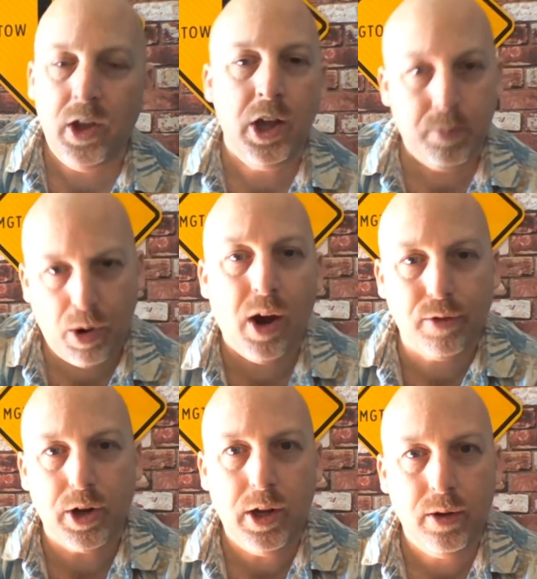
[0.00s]
in
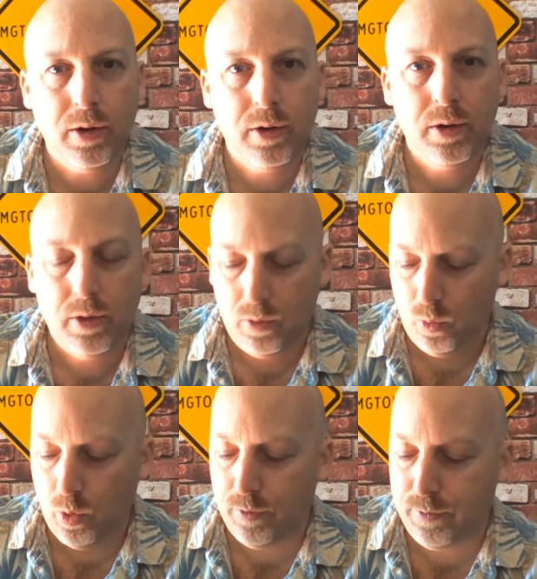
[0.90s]
poverty
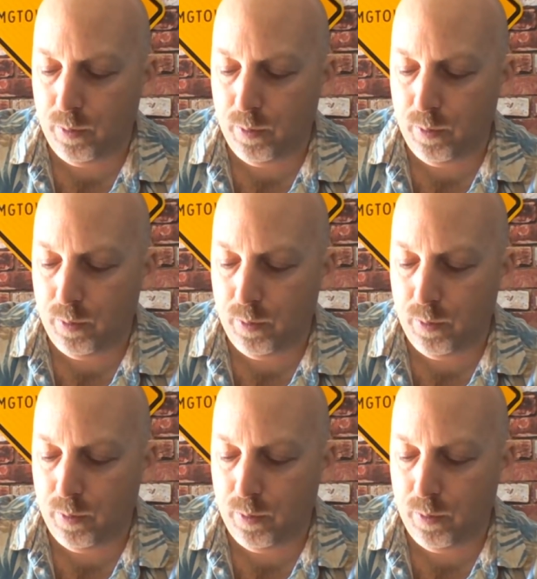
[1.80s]
with